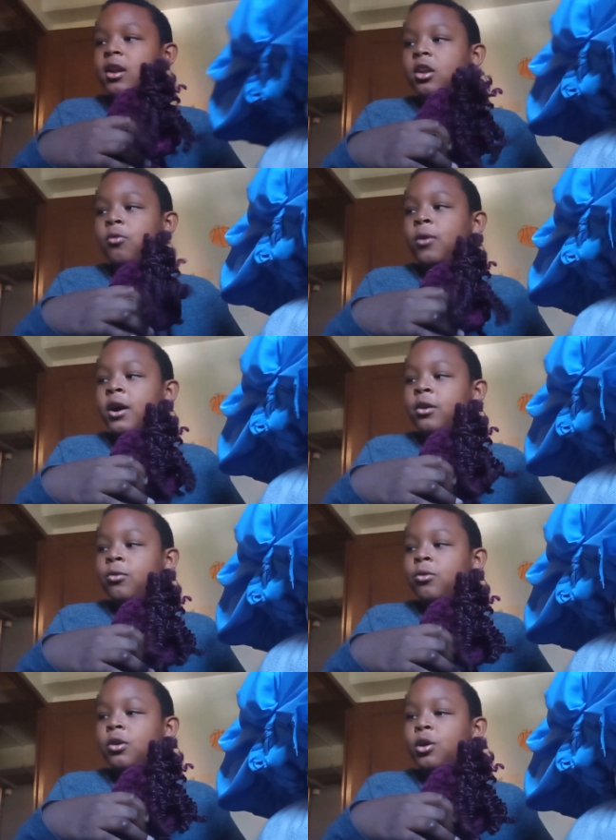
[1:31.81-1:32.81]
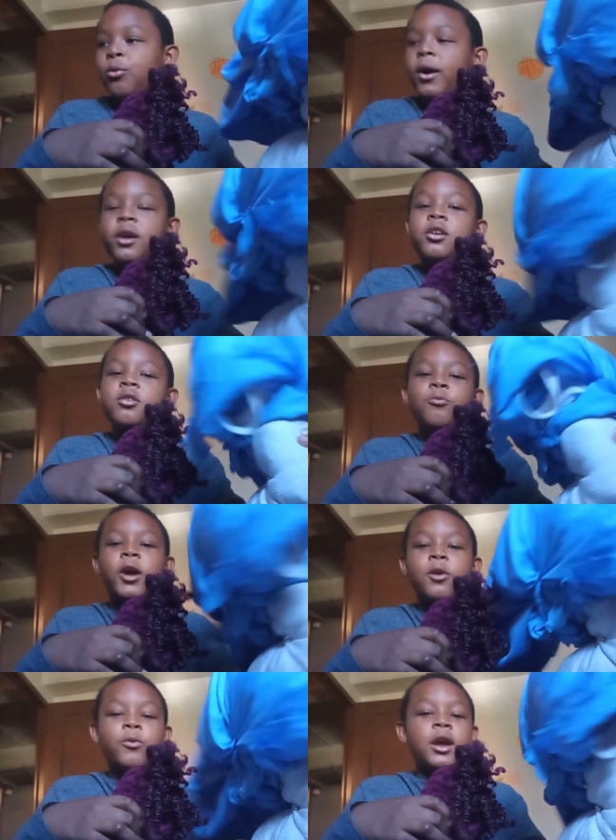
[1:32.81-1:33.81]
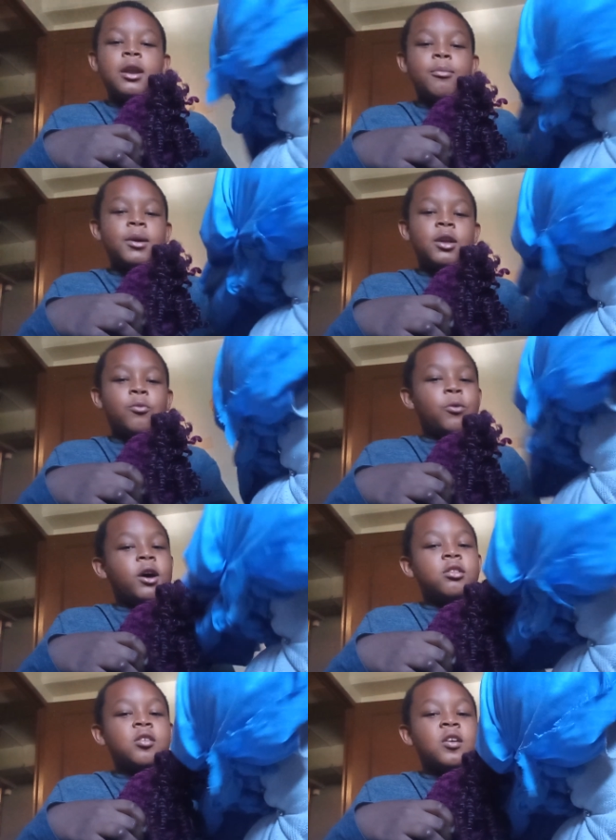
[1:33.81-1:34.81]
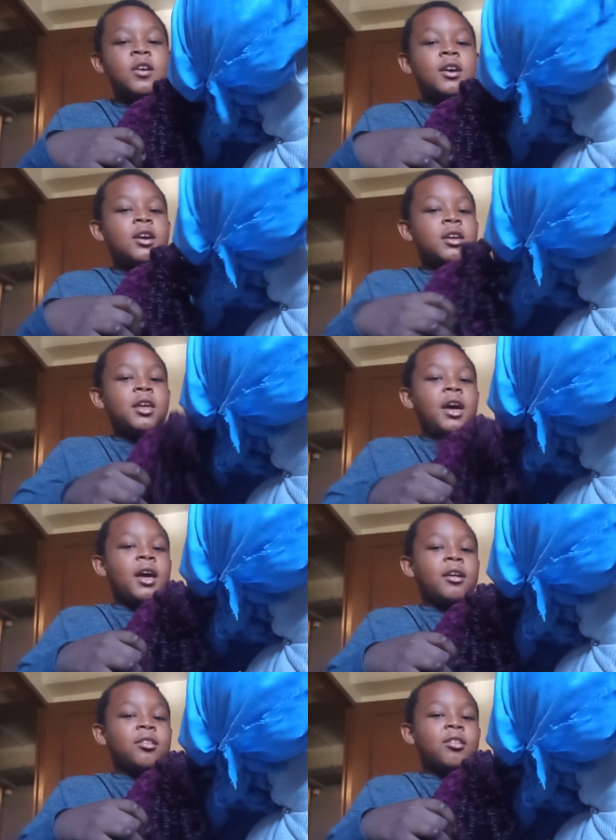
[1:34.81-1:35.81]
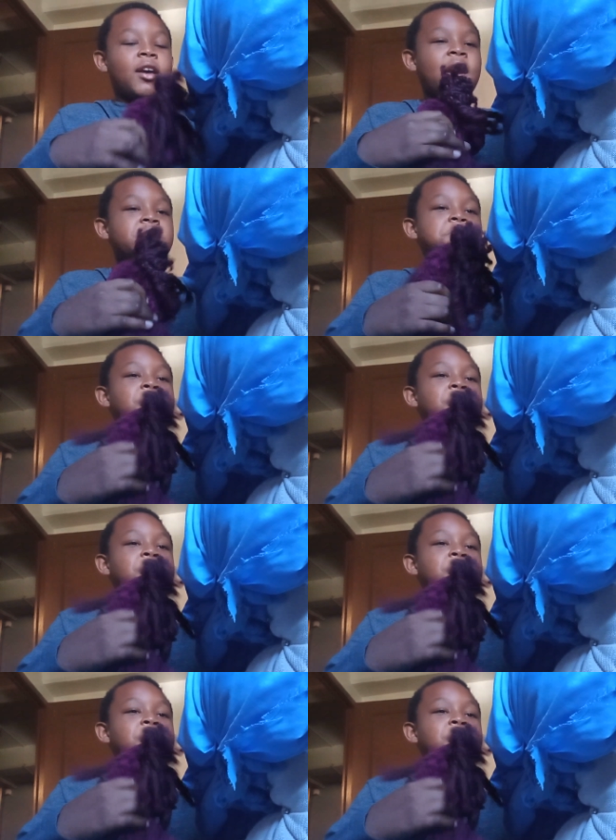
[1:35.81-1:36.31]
in a while. Wait, wait, wait a minute. What? Yes. Ain't you